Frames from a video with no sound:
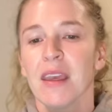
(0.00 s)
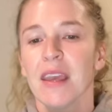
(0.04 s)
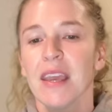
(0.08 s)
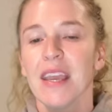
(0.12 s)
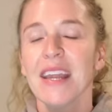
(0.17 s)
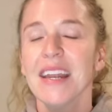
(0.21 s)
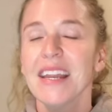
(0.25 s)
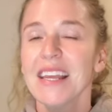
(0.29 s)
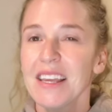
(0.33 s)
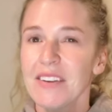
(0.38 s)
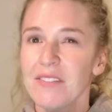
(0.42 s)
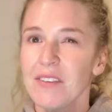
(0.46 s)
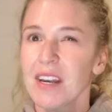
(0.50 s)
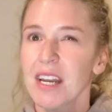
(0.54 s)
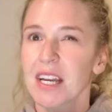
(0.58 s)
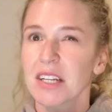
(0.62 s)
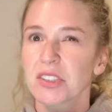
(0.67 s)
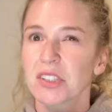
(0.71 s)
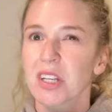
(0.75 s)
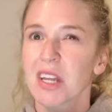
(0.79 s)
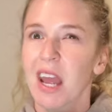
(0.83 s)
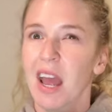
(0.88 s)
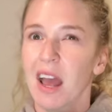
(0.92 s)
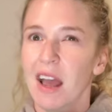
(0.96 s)
It even
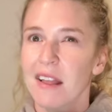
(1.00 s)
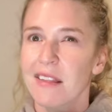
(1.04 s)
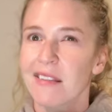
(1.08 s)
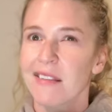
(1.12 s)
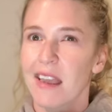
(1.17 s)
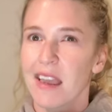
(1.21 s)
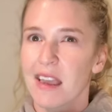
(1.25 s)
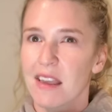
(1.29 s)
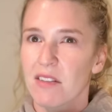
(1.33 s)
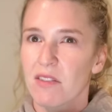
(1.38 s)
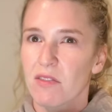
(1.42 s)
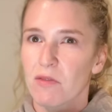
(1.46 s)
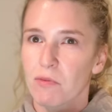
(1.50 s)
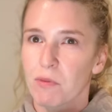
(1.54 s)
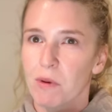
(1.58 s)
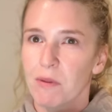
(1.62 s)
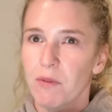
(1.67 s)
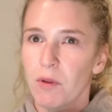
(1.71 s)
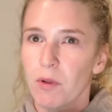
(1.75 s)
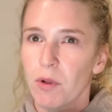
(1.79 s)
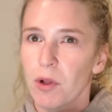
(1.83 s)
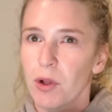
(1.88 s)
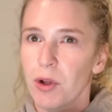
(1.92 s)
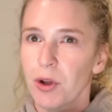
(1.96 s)
actually has a
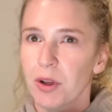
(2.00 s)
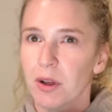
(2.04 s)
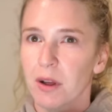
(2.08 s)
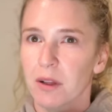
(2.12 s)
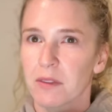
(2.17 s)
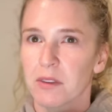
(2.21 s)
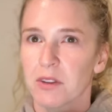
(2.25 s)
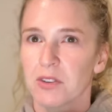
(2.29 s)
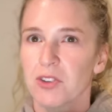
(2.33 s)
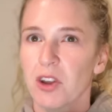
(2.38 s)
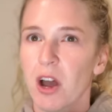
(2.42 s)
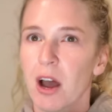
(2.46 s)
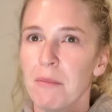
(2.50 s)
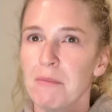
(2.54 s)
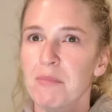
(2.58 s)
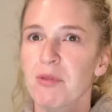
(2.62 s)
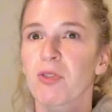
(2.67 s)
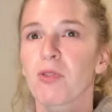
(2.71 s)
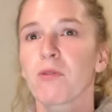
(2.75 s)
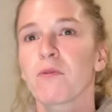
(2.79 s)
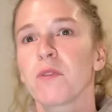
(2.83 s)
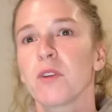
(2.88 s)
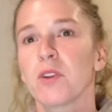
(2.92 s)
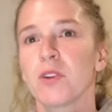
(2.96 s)
swivel hook on the top, so
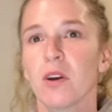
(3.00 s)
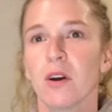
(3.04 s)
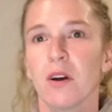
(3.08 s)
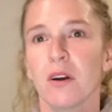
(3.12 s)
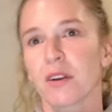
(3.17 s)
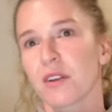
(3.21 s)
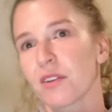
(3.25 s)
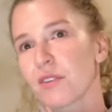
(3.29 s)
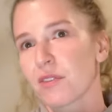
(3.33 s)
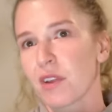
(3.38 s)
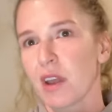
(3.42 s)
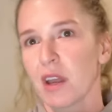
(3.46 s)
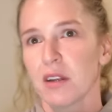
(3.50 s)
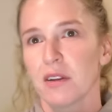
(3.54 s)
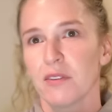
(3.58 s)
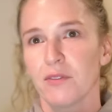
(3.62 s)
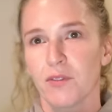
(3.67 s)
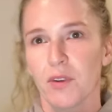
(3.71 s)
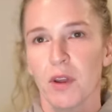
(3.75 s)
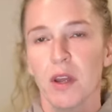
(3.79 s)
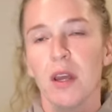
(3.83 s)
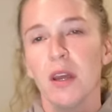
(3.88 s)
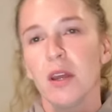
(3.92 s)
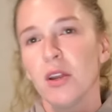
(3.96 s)
if the dog is kind of
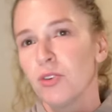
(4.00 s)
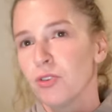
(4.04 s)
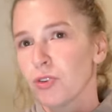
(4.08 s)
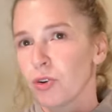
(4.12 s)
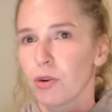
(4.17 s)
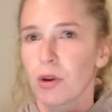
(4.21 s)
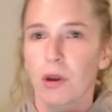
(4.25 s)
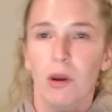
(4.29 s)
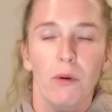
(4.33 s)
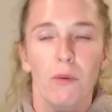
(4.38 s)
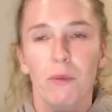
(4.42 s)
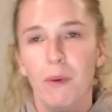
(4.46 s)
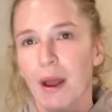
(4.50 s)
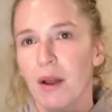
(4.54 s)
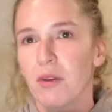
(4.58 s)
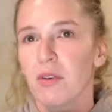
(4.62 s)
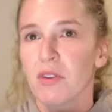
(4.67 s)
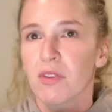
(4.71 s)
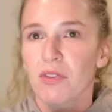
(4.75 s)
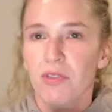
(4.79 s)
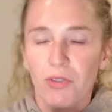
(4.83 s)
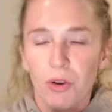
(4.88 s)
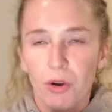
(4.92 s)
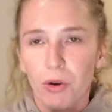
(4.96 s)
turning around
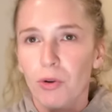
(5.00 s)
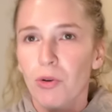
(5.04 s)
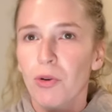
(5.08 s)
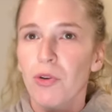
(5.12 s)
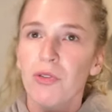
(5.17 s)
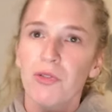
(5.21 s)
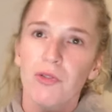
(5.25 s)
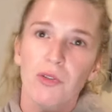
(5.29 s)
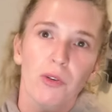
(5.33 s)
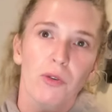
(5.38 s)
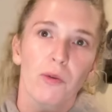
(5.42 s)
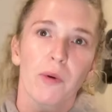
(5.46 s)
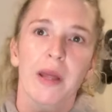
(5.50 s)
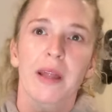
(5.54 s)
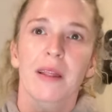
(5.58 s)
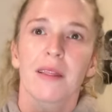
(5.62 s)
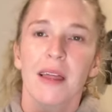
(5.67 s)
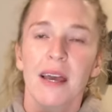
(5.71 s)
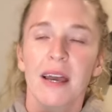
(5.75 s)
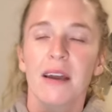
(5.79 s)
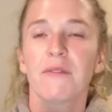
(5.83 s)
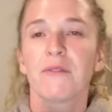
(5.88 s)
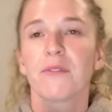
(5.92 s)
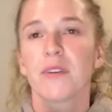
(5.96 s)
in circles or going
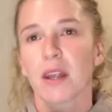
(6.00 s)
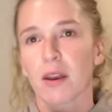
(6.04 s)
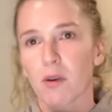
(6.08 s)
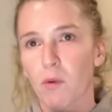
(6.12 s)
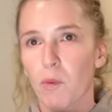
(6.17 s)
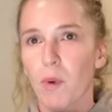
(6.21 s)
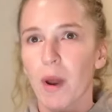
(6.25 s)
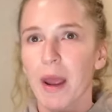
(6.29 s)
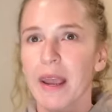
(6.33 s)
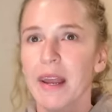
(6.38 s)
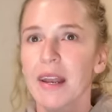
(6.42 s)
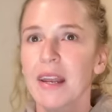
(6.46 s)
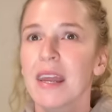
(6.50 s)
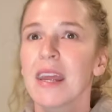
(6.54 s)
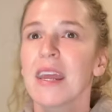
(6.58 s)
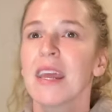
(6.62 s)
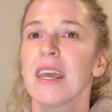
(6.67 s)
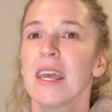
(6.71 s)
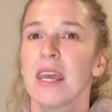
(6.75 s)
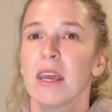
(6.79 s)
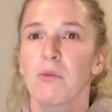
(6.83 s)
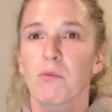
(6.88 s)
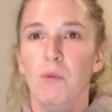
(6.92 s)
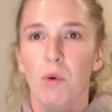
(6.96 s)
left and right,
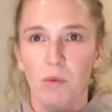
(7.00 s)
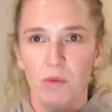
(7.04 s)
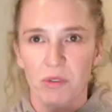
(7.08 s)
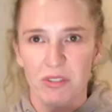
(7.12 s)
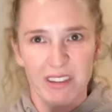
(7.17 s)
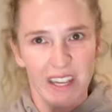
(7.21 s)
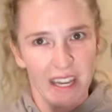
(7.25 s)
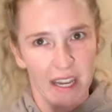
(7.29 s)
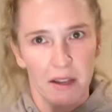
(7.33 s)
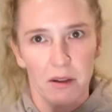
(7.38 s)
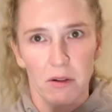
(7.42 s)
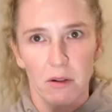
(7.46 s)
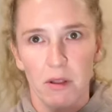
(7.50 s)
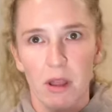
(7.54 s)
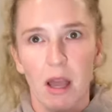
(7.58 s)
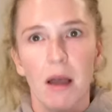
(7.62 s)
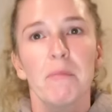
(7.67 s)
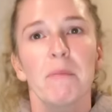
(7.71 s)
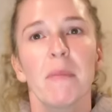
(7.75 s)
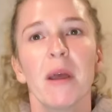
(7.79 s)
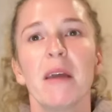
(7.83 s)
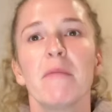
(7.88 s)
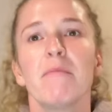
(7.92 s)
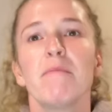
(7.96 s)
it won't tangle up
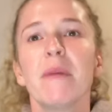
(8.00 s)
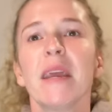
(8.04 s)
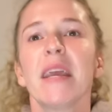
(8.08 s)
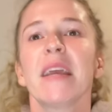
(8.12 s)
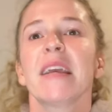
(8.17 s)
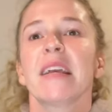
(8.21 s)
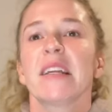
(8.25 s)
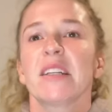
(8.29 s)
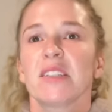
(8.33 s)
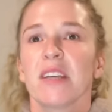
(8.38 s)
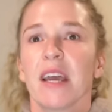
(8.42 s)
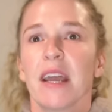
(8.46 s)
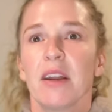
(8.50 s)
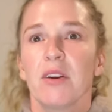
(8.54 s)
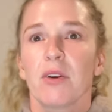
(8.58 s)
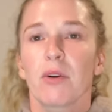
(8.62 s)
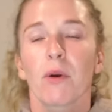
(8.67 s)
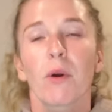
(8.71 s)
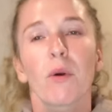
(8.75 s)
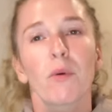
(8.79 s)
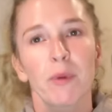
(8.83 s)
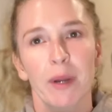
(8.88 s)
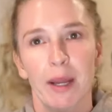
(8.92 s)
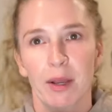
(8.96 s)
and make it tighter
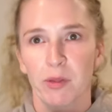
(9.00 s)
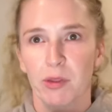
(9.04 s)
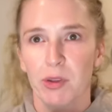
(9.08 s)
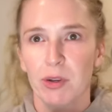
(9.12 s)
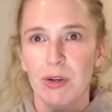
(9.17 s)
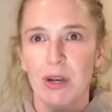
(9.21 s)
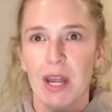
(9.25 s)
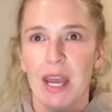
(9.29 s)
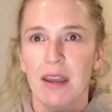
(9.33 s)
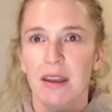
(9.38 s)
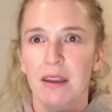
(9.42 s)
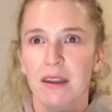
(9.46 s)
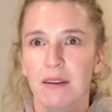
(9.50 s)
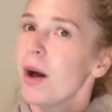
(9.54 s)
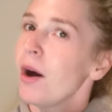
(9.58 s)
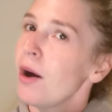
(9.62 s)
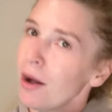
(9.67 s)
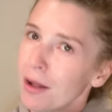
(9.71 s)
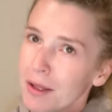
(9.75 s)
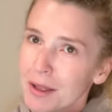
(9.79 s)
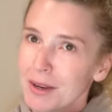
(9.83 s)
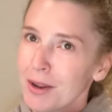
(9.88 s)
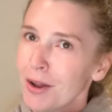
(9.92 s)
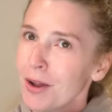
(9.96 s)
around their neck.
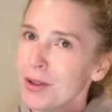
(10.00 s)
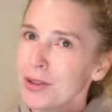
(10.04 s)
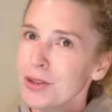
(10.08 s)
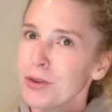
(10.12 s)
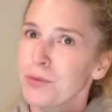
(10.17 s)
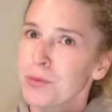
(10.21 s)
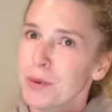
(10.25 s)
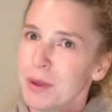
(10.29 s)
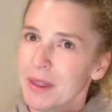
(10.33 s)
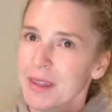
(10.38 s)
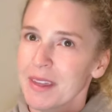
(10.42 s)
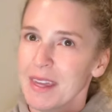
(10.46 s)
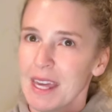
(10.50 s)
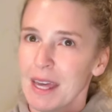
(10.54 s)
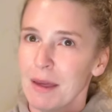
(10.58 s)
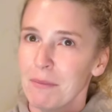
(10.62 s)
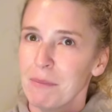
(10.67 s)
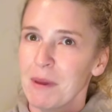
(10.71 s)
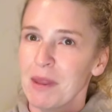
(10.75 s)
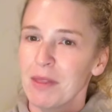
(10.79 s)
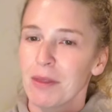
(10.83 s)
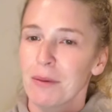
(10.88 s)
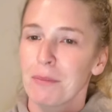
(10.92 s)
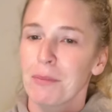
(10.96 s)
All in all, you really can't
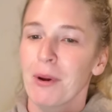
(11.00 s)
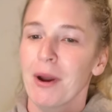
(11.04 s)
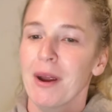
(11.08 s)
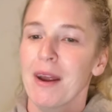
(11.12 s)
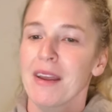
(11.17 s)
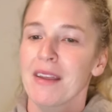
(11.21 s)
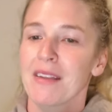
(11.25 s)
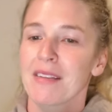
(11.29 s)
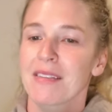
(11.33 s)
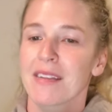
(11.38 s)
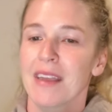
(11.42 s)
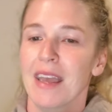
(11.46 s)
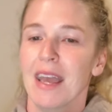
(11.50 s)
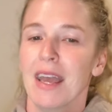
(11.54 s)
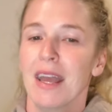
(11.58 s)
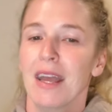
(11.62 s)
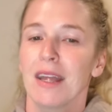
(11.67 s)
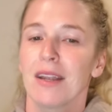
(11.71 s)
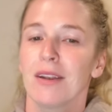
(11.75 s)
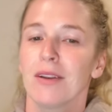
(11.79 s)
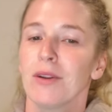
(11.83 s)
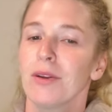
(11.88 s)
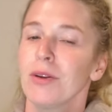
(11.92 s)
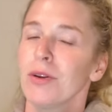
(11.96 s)
beat the price,
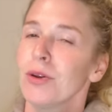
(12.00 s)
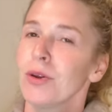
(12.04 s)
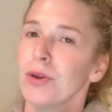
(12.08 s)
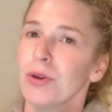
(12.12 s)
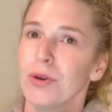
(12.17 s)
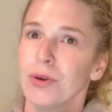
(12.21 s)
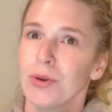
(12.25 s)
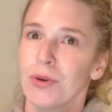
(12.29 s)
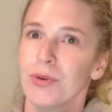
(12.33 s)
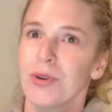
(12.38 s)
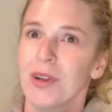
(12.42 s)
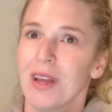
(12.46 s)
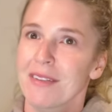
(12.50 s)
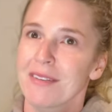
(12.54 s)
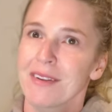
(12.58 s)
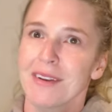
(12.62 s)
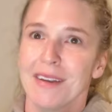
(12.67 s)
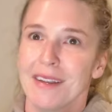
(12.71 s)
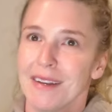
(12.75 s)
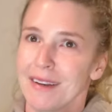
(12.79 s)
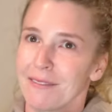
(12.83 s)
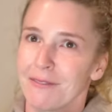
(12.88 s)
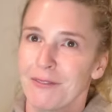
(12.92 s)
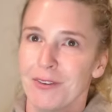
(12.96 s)
and who doesn't
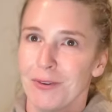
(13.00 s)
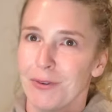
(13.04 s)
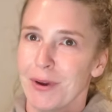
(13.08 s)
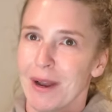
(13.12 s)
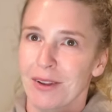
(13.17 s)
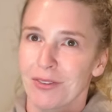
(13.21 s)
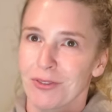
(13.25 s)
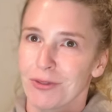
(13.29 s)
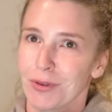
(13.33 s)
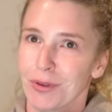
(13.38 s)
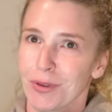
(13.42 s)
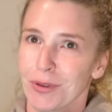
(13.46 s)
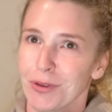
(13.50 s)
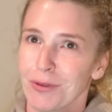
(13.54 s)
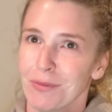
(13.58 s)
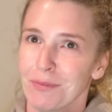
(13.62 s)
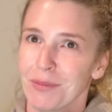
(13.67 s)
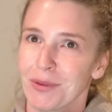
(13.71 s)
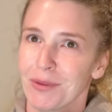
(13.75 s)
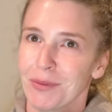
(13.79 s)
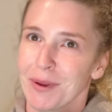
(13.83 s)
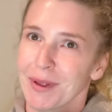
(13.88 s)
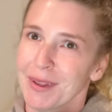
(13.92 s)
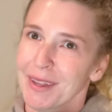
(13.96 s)
need a few extra
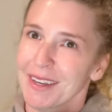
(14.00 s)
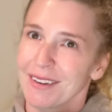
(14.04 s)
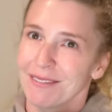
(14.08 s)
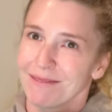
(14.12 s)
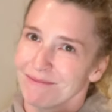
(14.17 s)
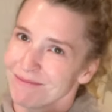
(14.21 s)
loops, really?